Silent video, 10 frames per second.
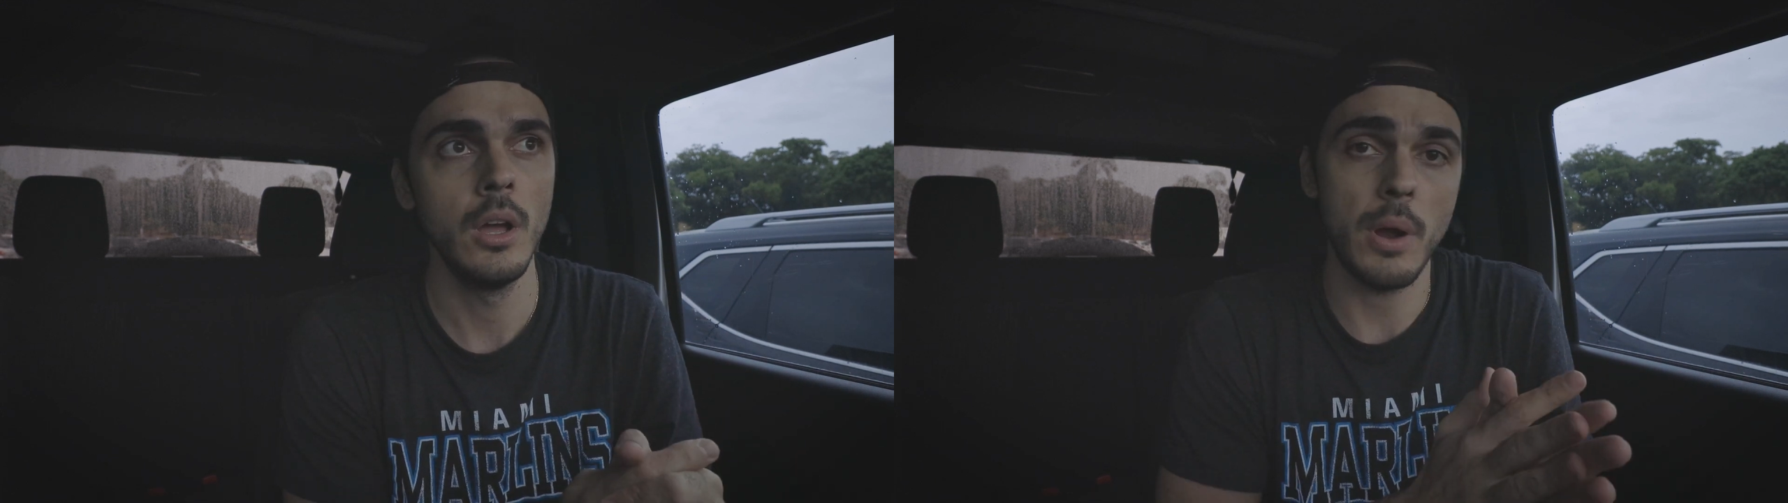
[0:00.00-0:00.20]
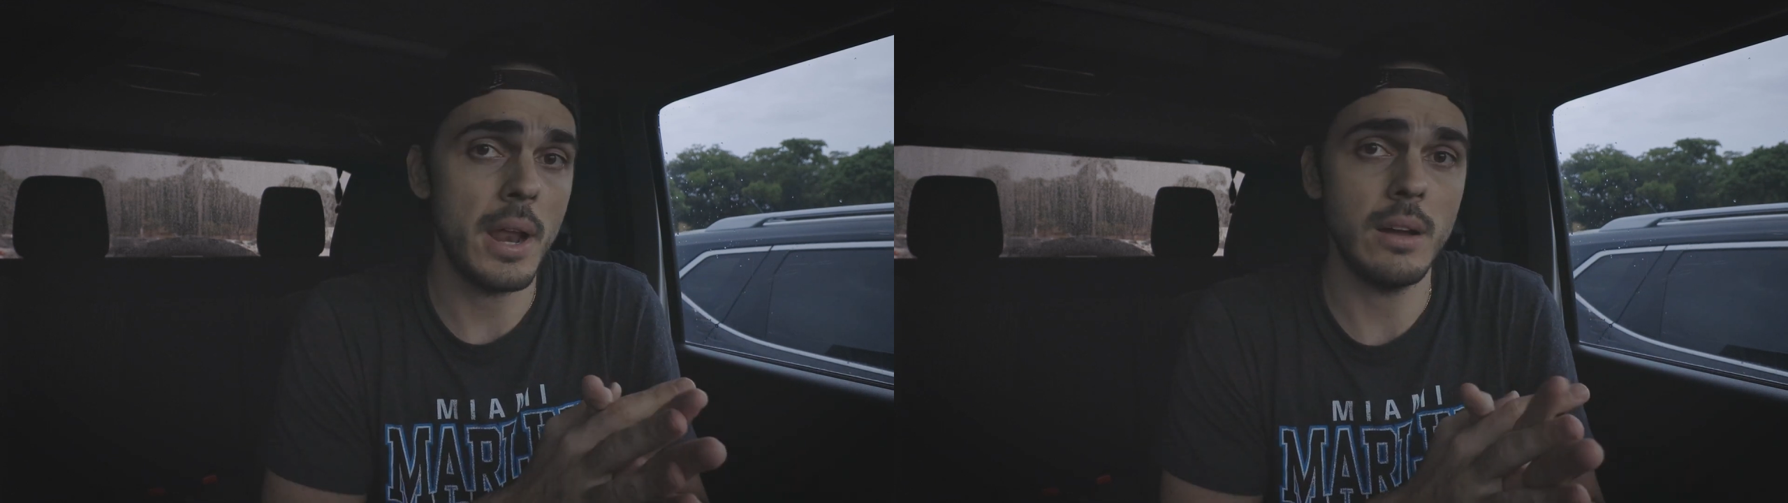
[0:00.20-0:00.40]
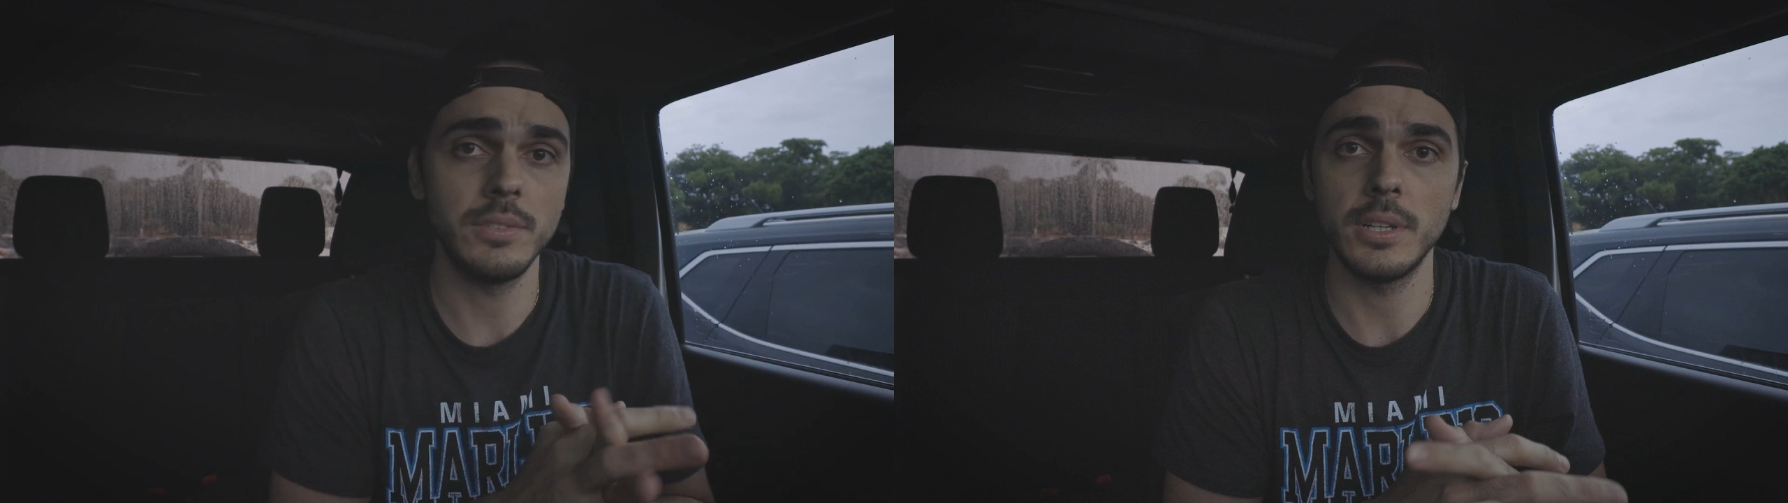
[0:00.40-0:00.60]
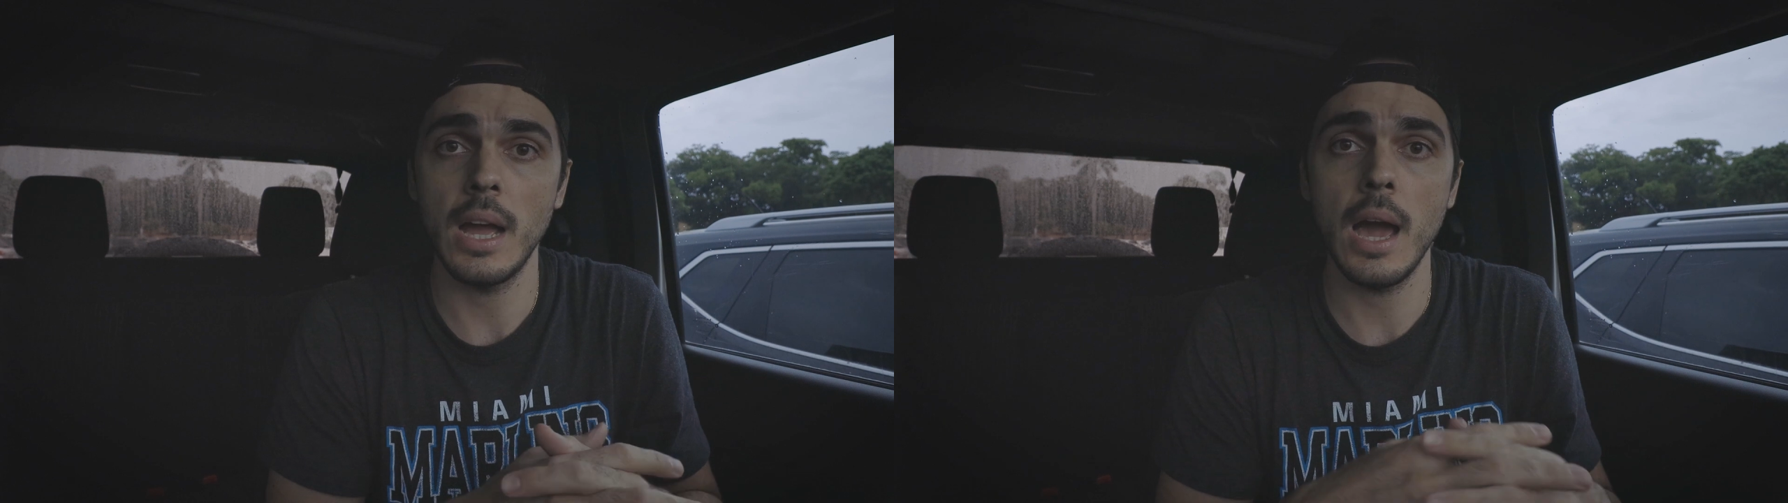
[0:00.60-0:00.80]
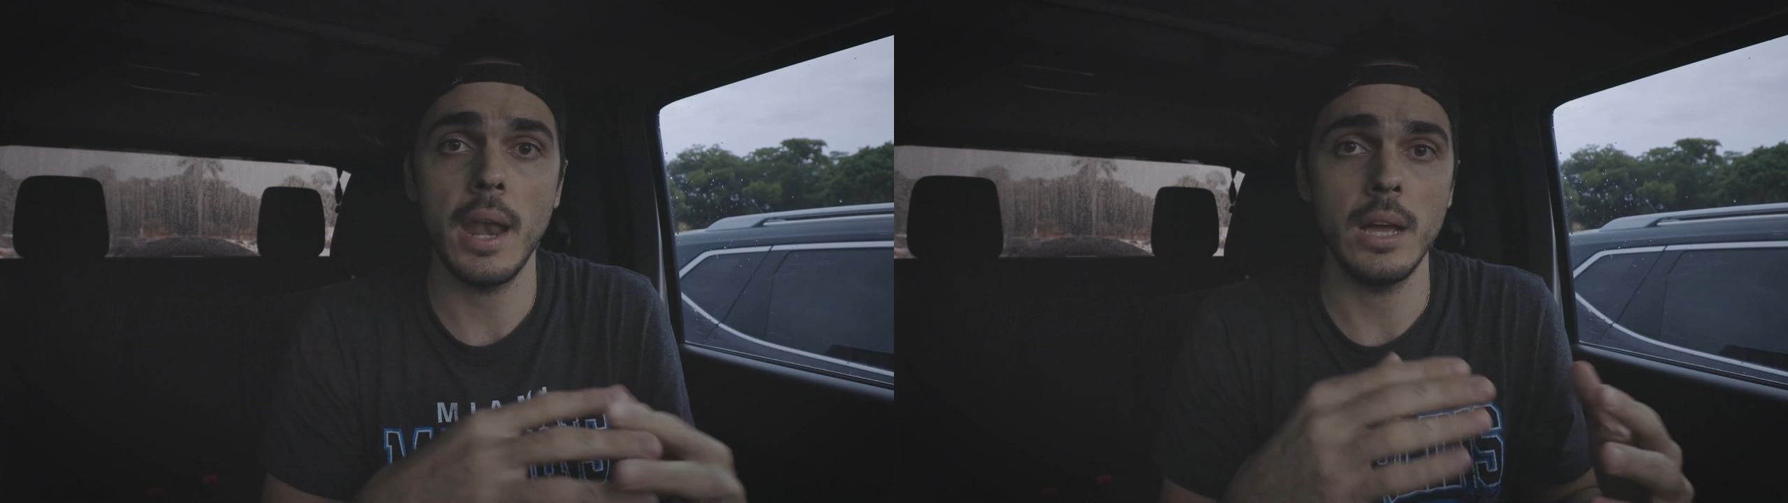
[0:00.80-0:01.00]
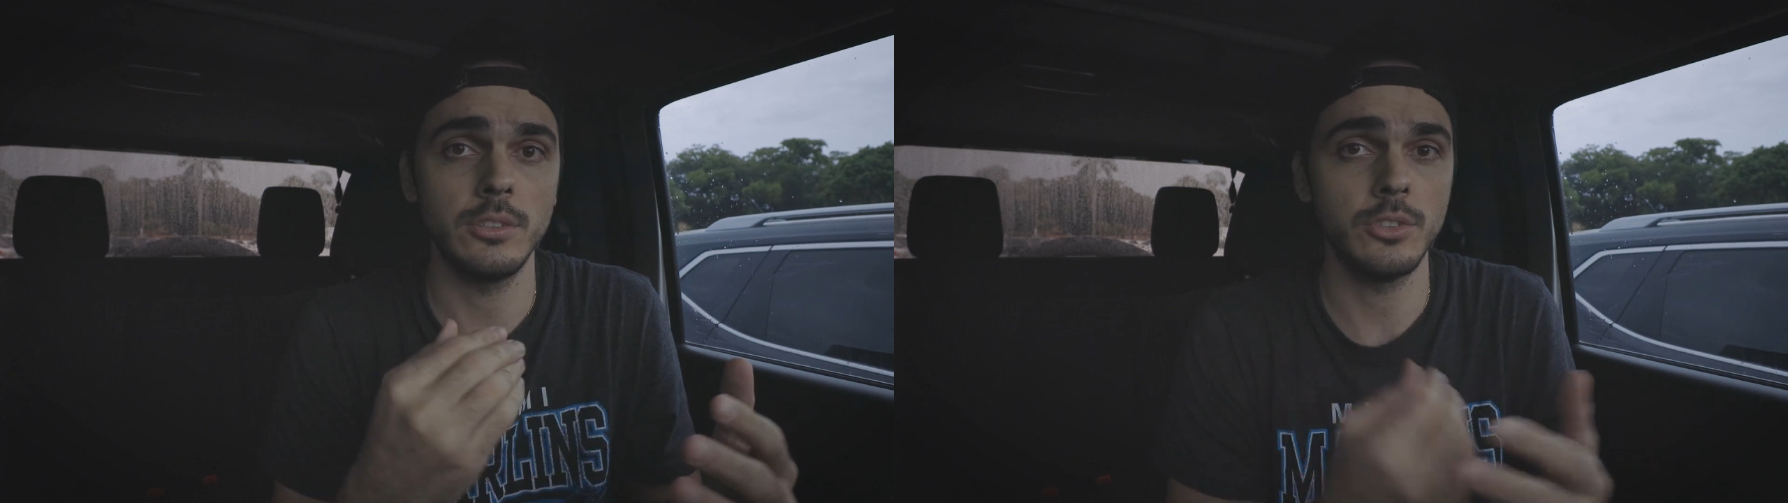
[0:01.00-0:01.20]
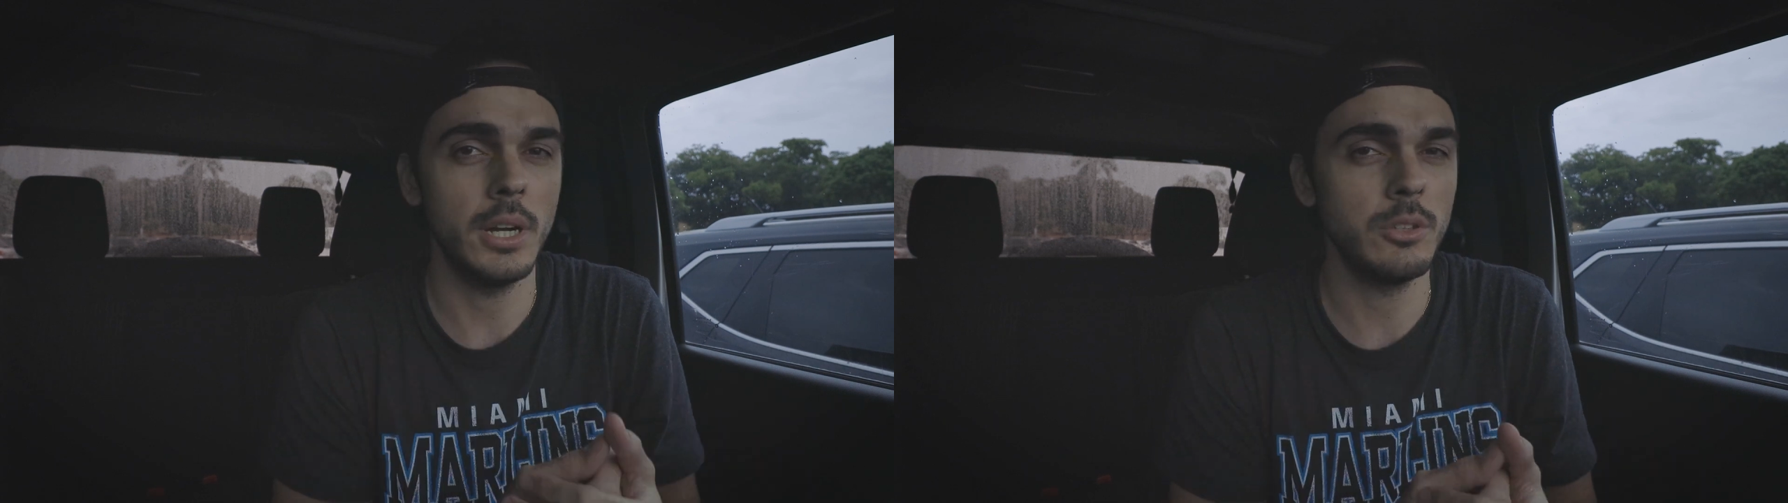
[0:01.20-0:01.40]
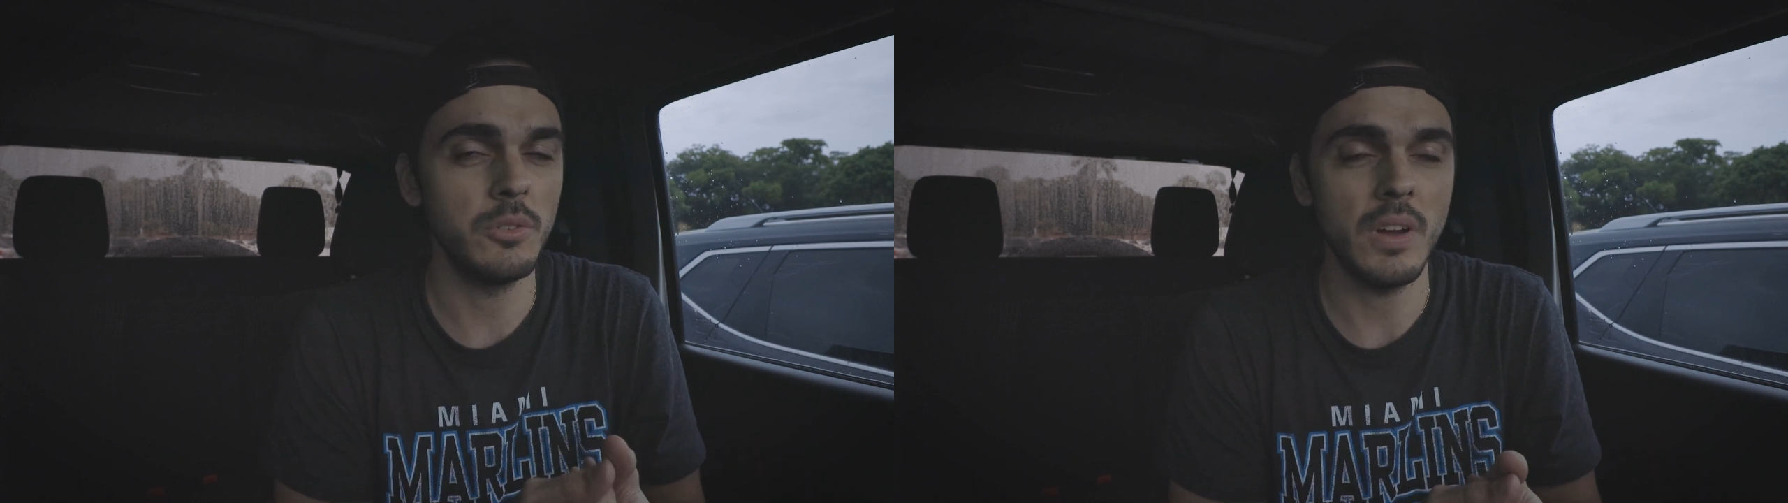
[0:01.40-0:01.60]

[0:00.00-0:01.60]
right after that I started